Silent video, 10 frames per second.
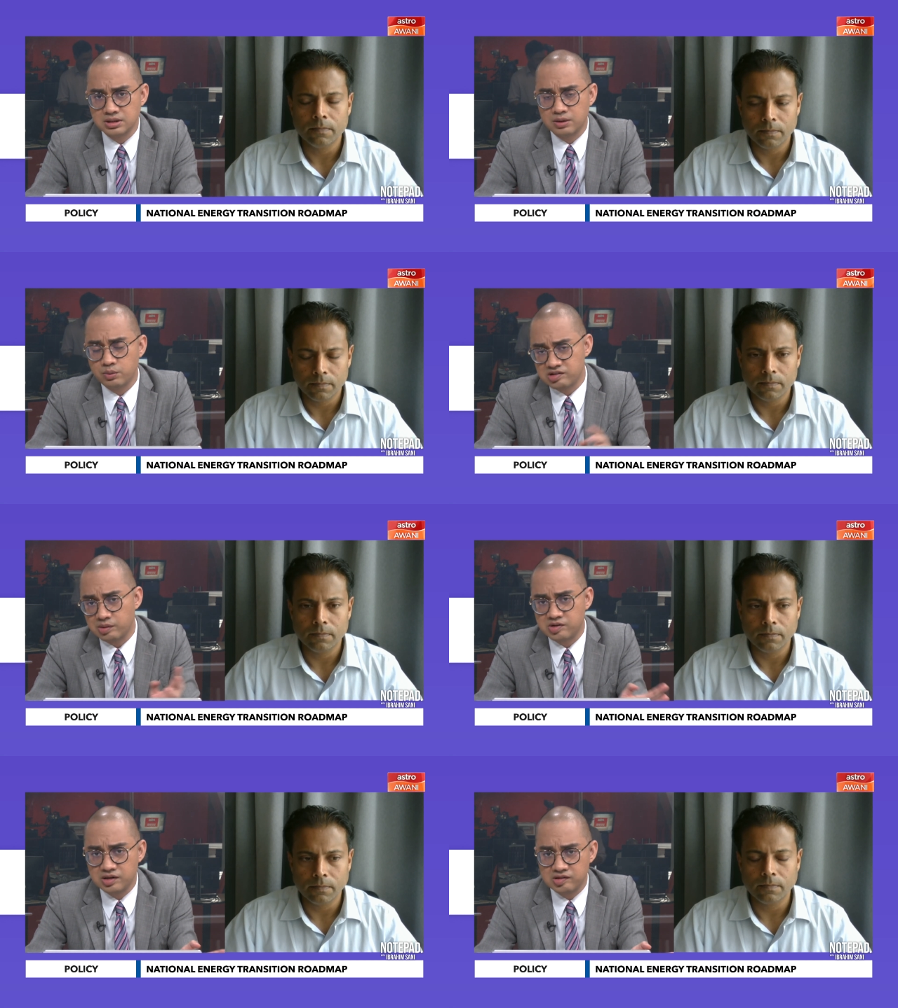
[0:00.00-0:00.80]
Speaker 1: Yeah,
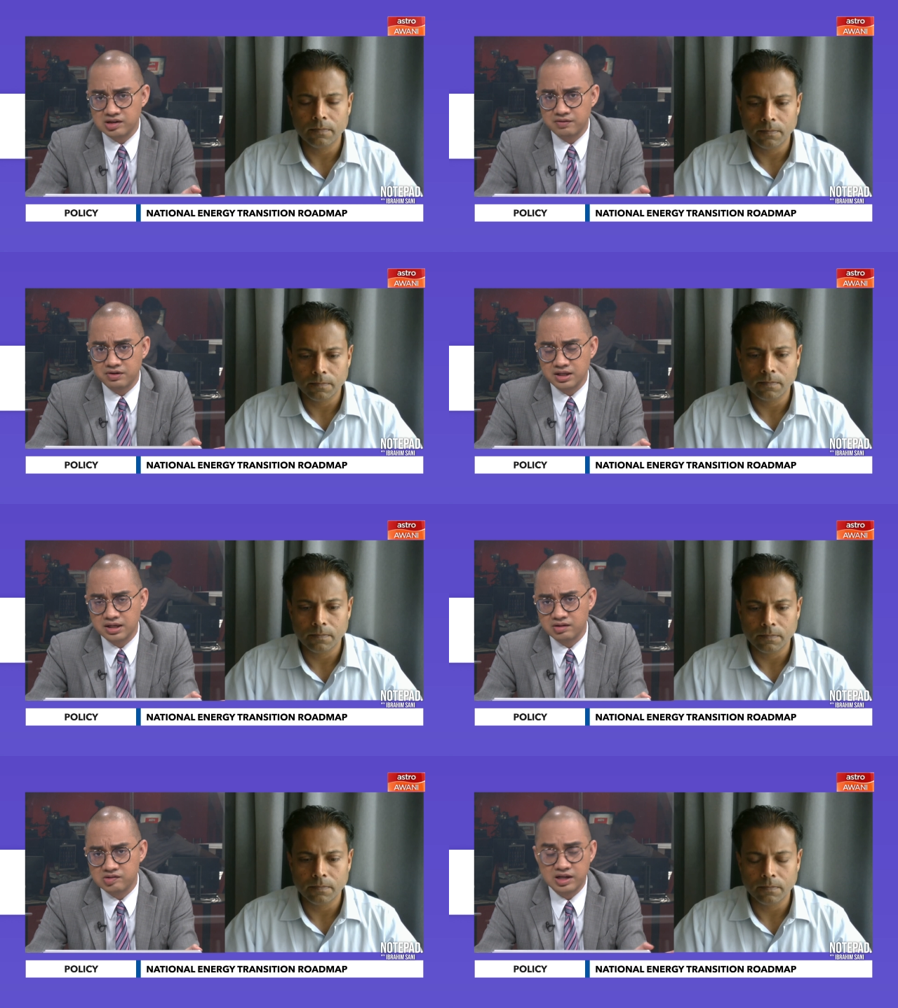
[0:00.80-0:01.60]
subsidies and everything
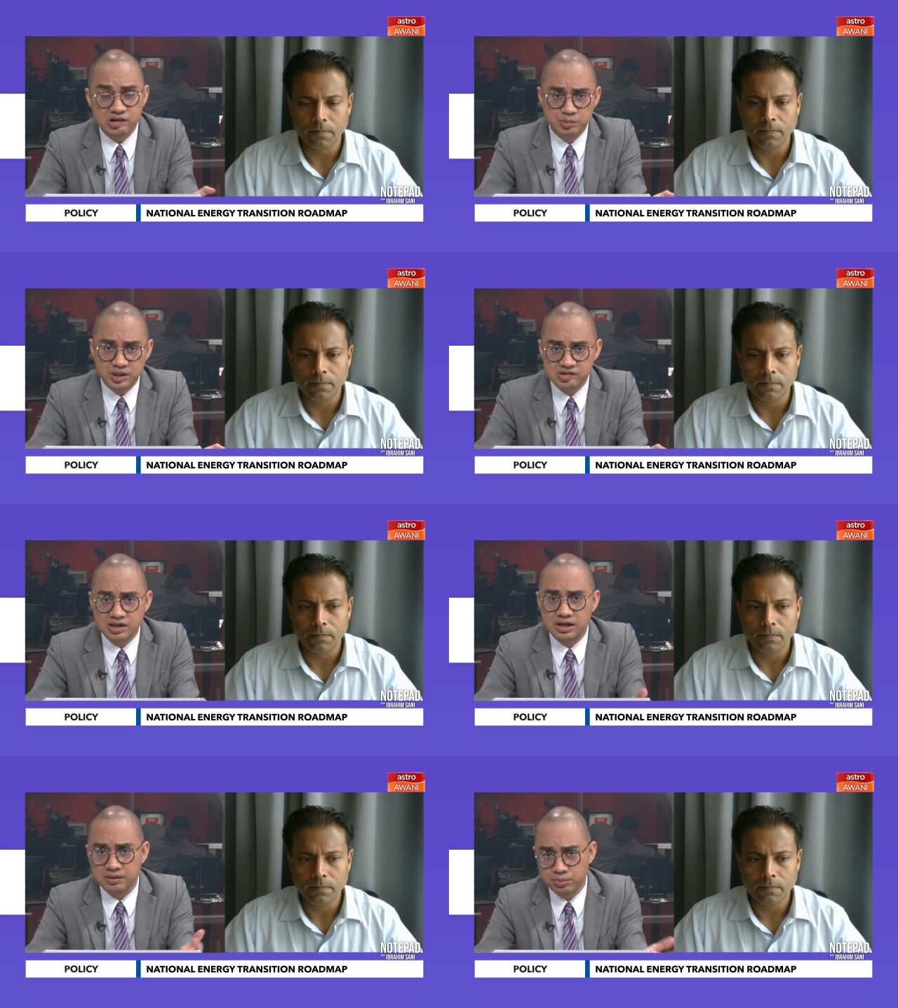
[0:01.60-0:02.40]
else, tax breaks
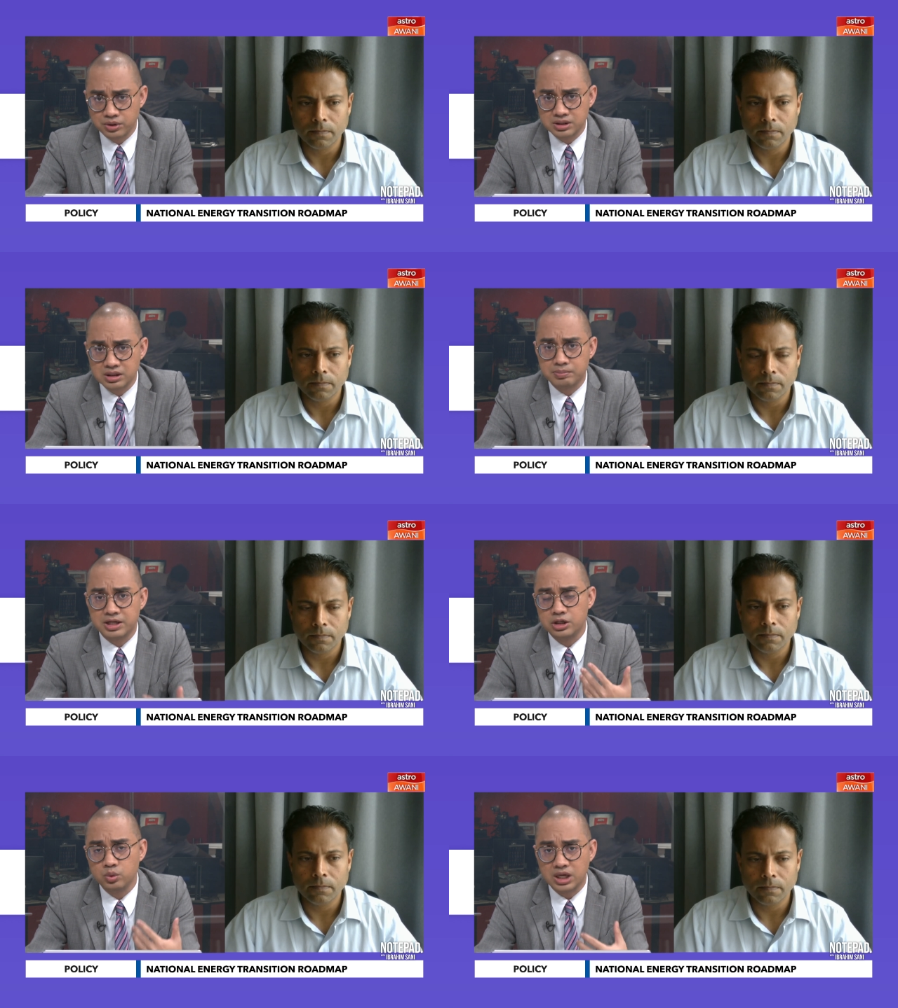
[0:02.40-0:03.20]
are important,
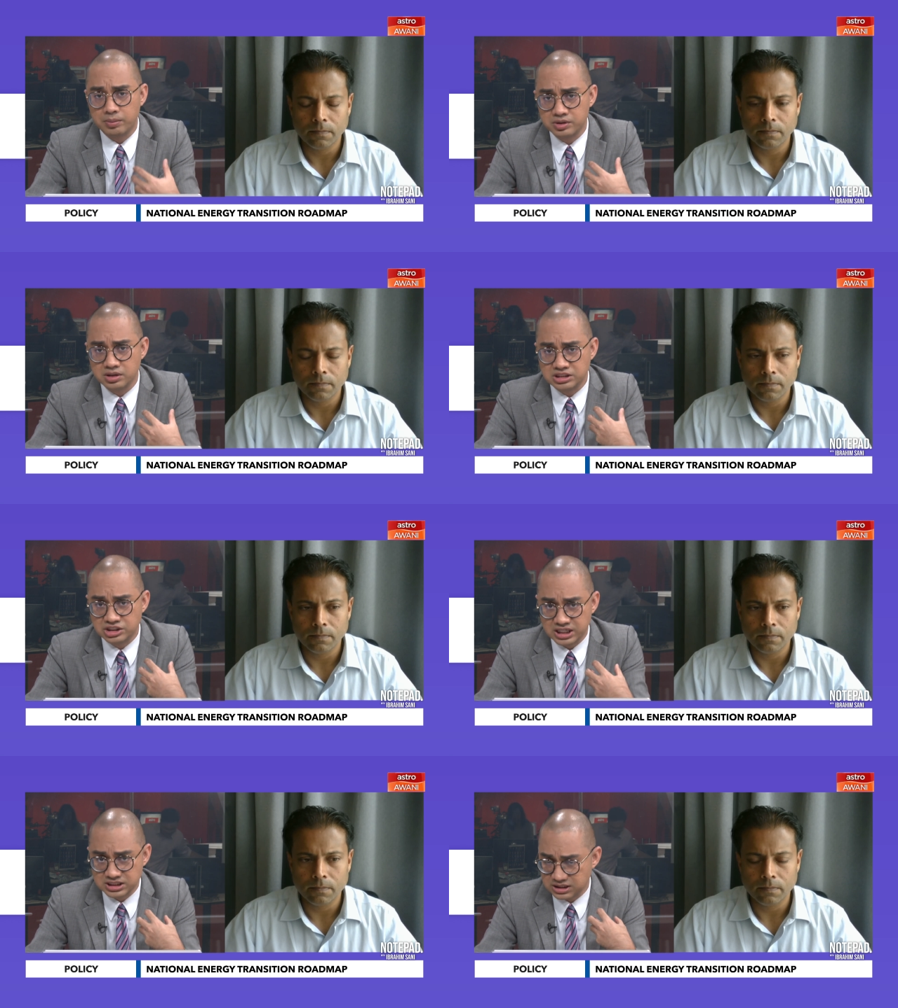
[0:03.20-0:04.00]
but new capital
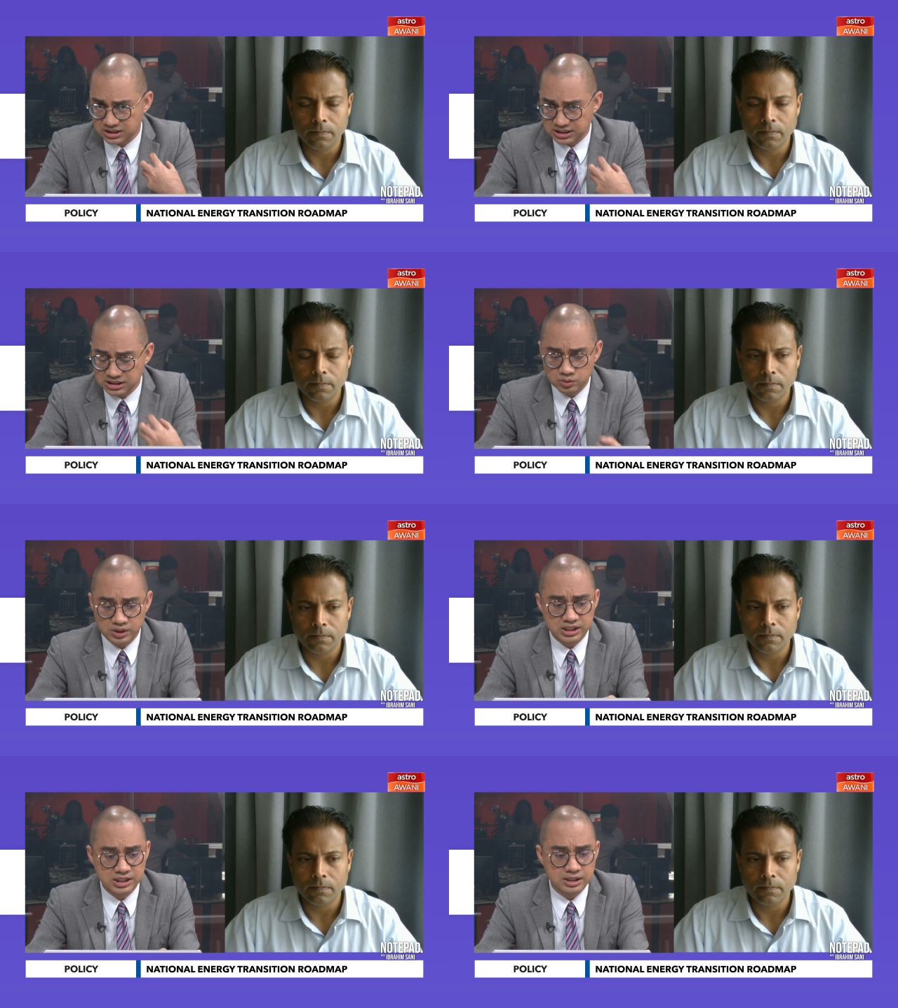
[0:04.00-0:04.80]
injection is actually
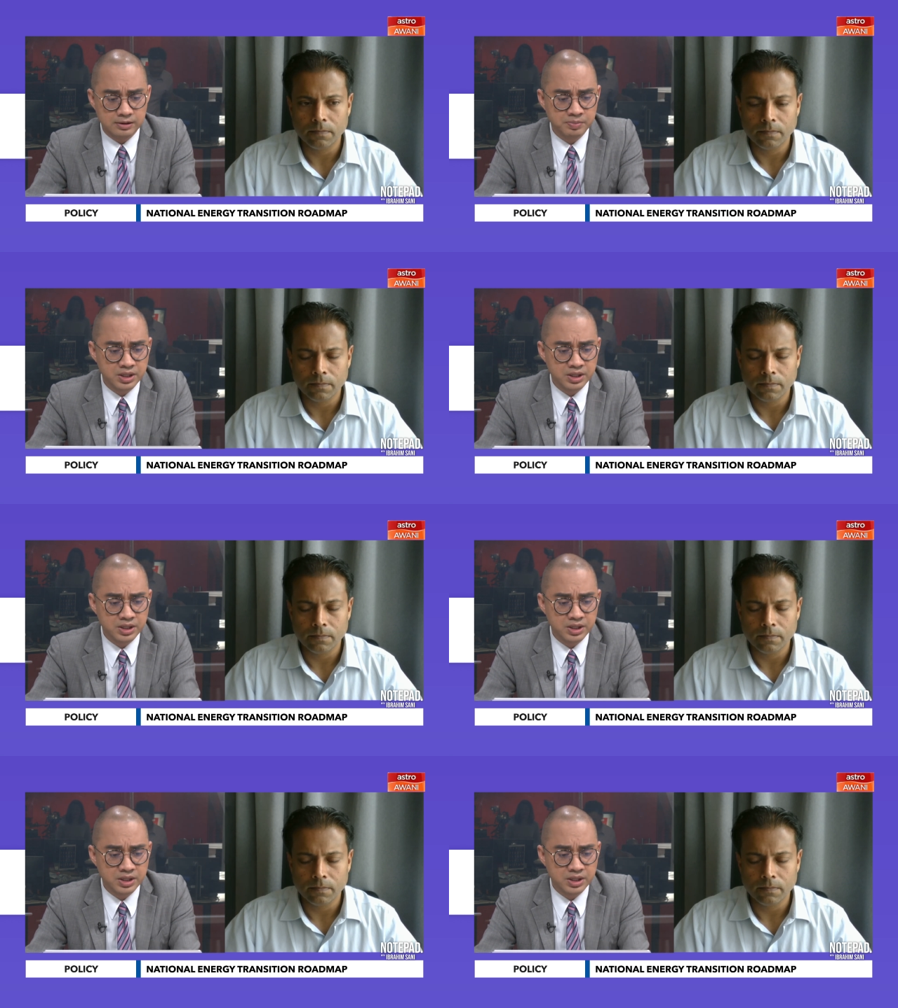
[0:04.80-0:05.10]
quite needed.